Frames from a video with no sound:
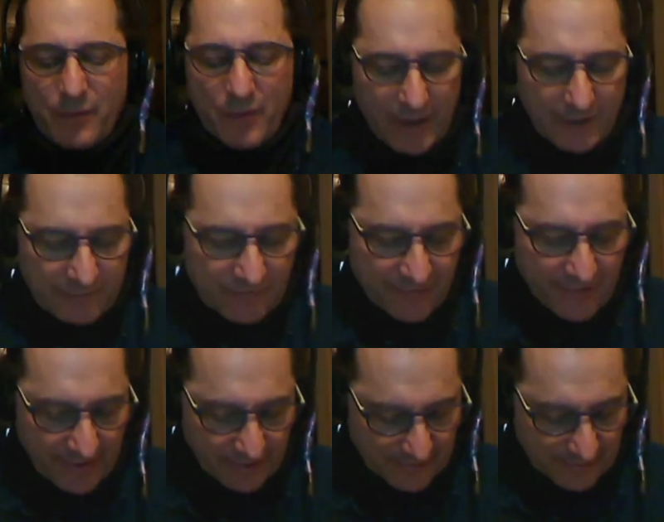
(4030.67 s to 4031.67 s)
I'll just
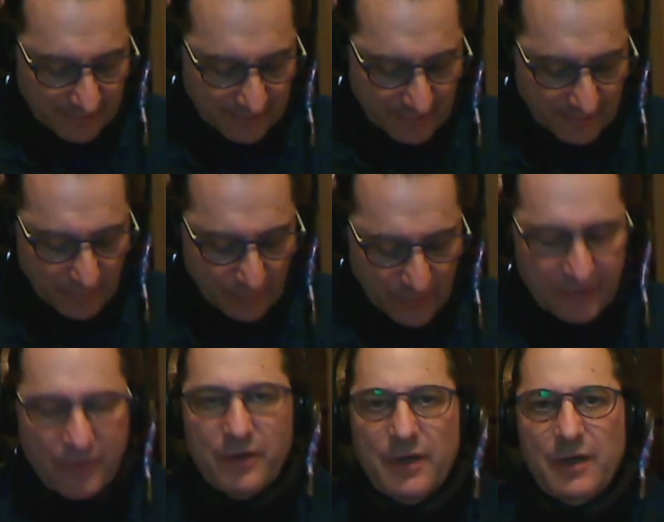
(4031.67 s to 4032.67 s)
add one
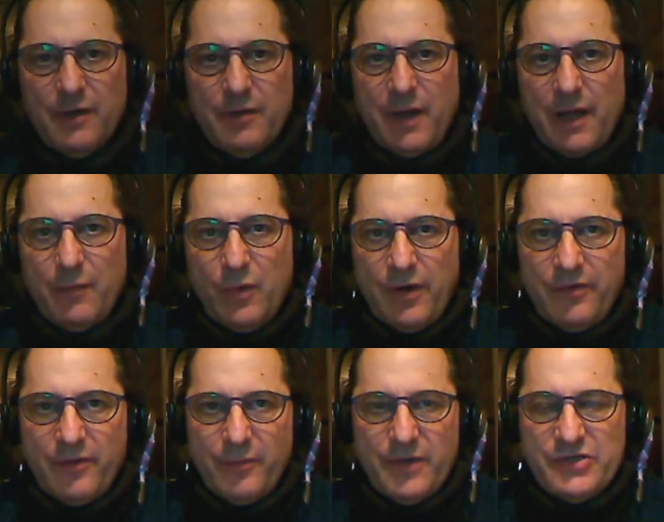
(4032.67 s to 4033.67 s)
note. I wanted
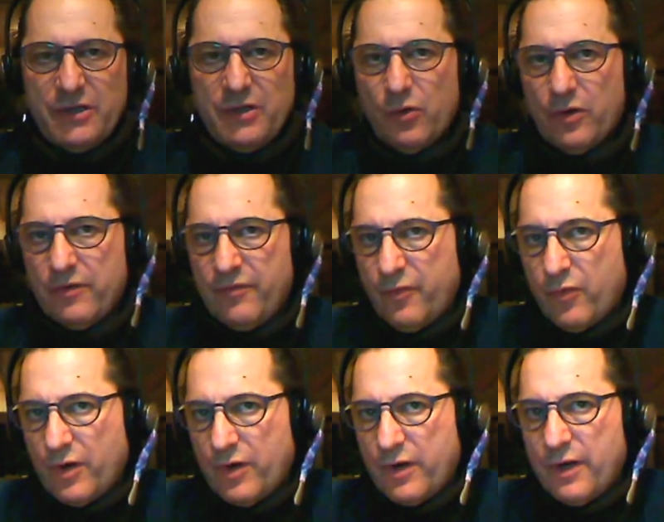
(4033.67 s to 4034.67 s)
to mention Lauren
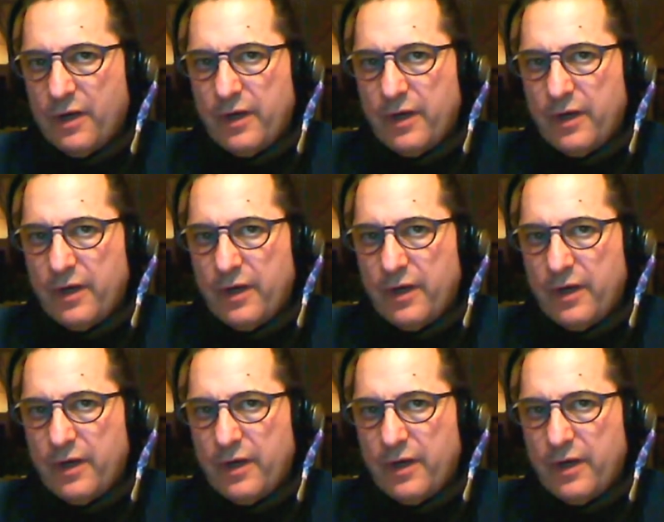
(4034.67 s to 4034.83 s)
Ford,